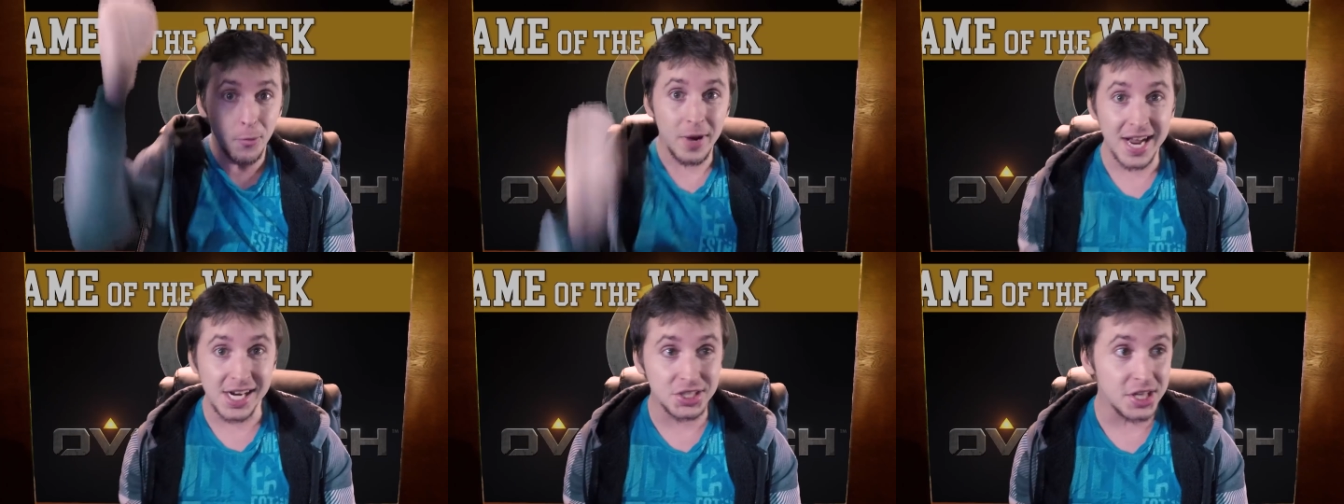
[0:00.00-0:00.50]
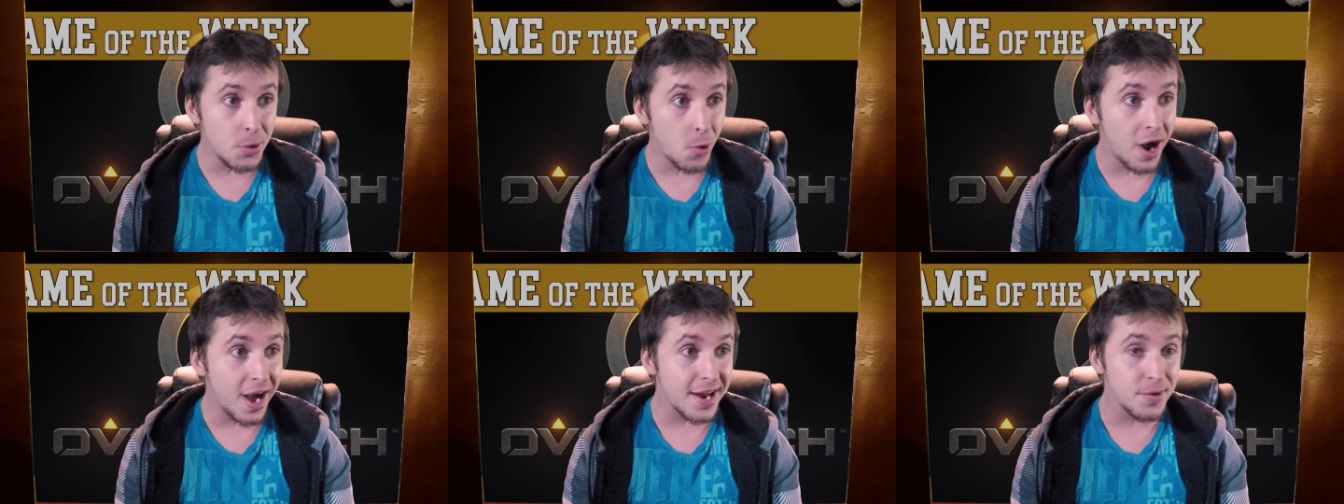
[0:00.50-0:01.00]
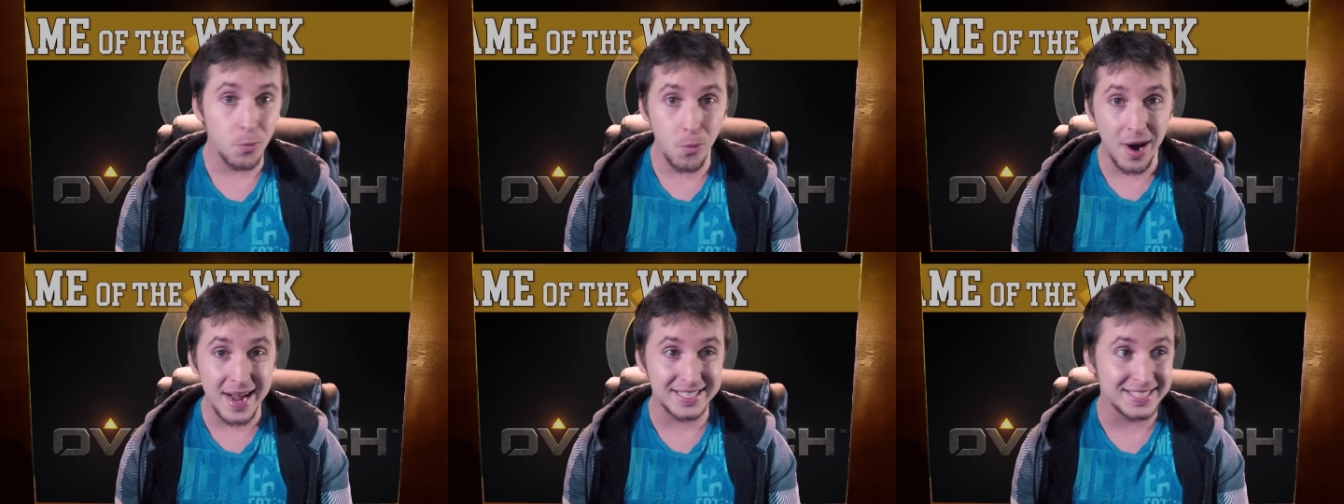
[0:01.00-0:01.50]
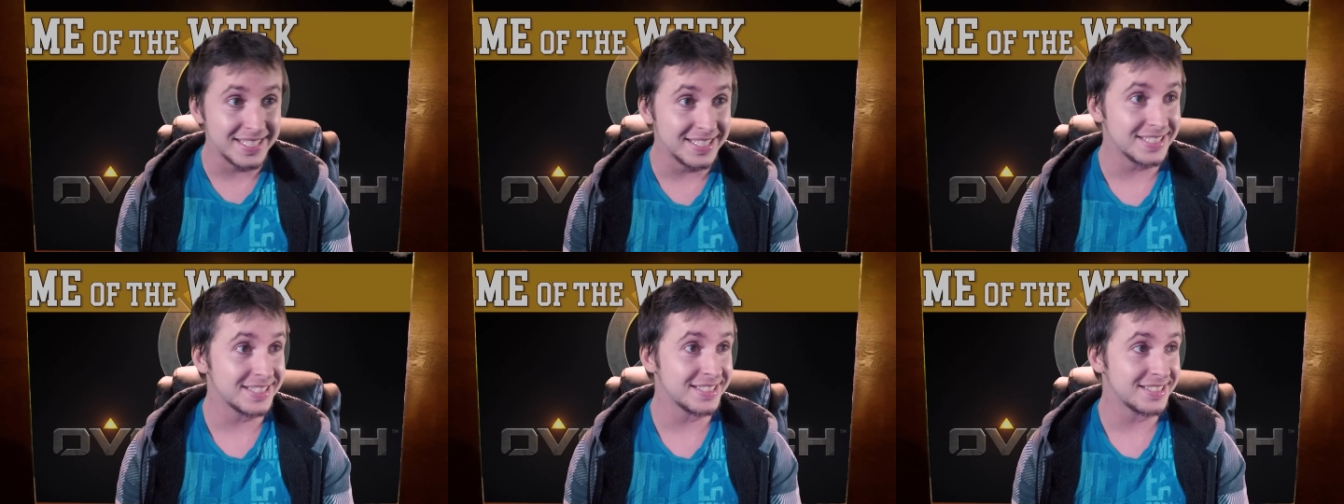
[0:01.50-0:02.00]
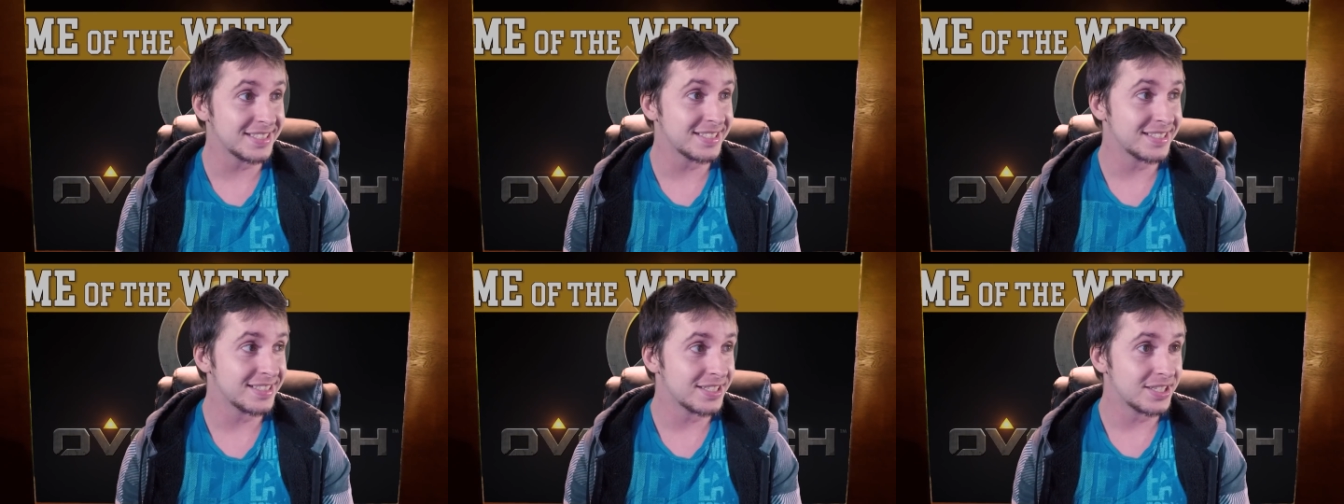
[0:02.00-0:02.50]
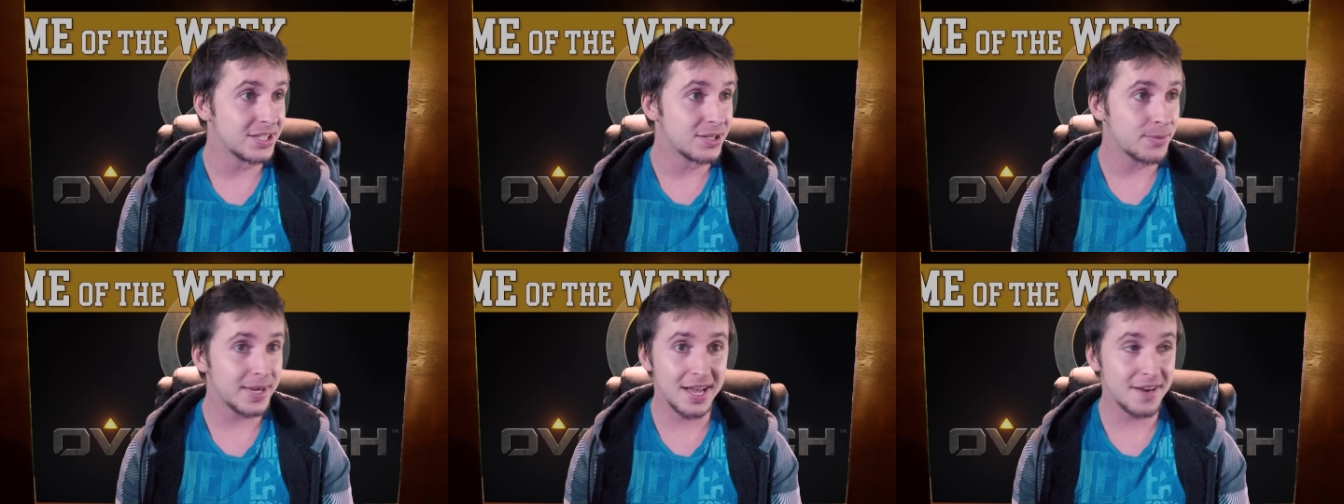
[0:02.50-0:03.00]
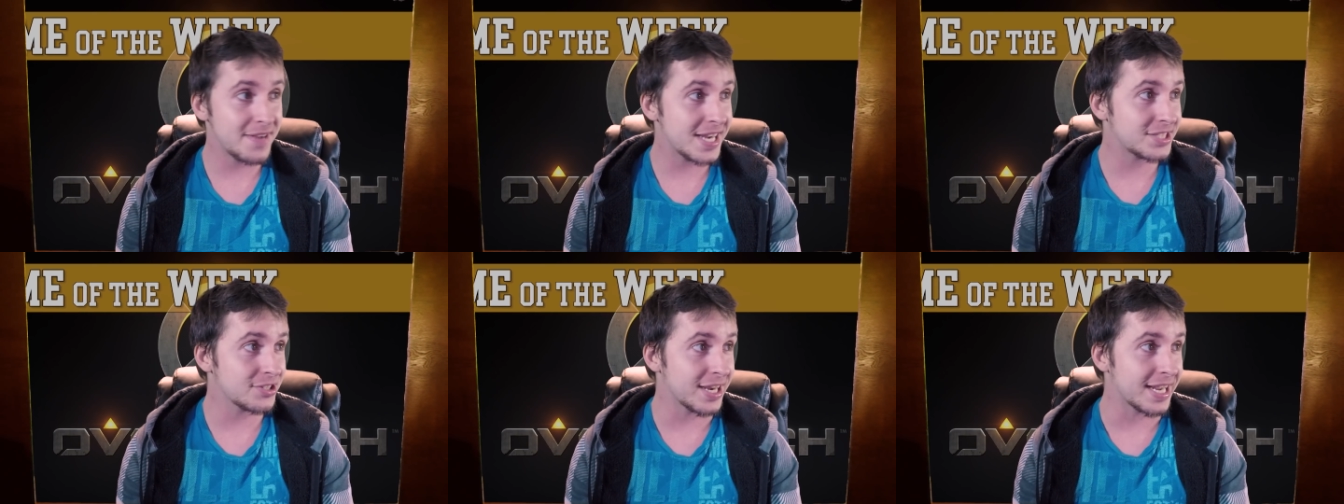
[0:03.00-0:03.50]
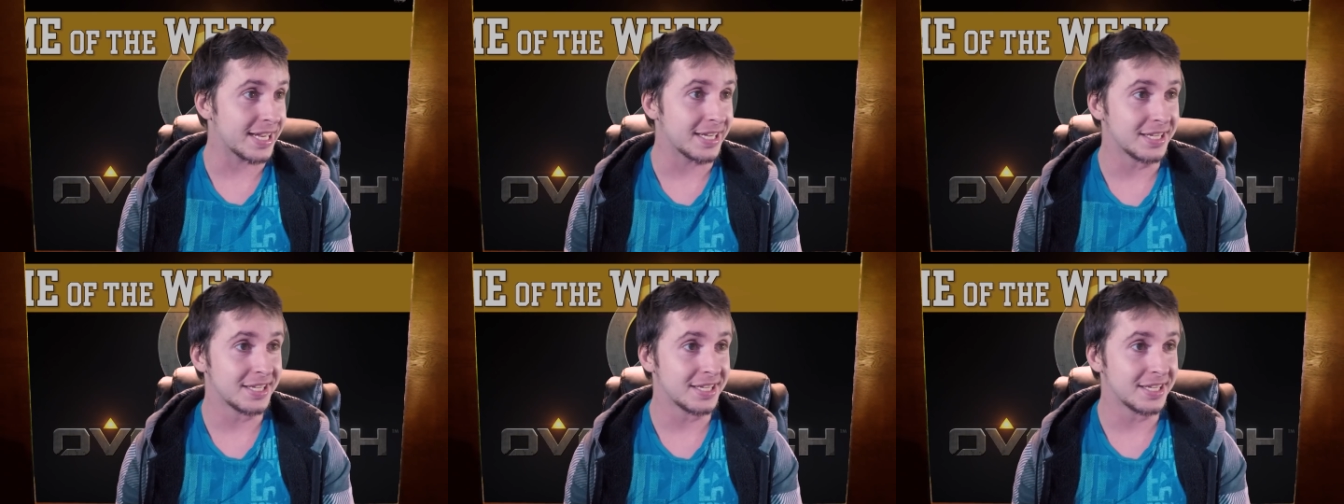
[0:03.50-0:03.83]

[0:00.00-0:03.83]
We actually won! What? We got a victory!